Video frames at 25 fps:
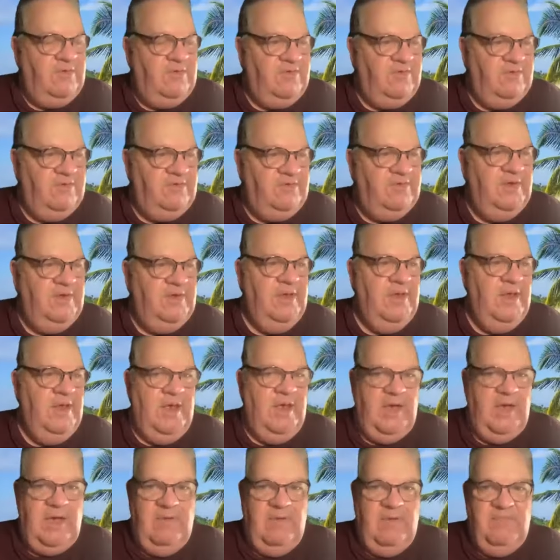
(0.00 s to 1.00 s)
just
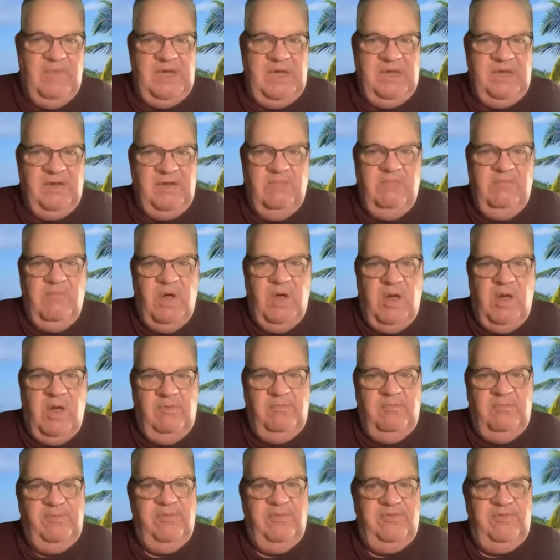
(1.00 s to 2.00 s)
a meek and
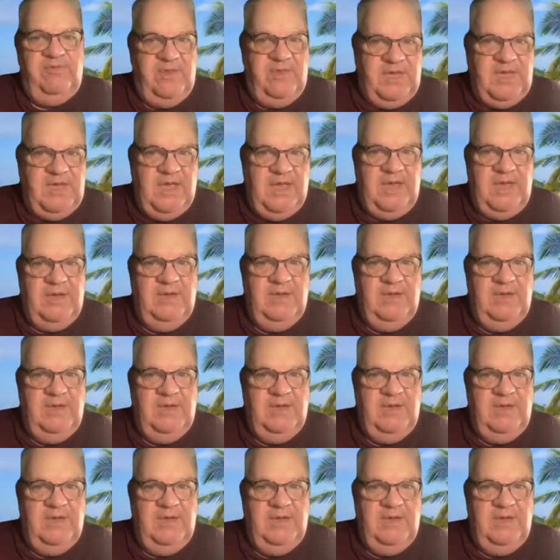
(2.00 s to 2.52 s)
mild pussycat.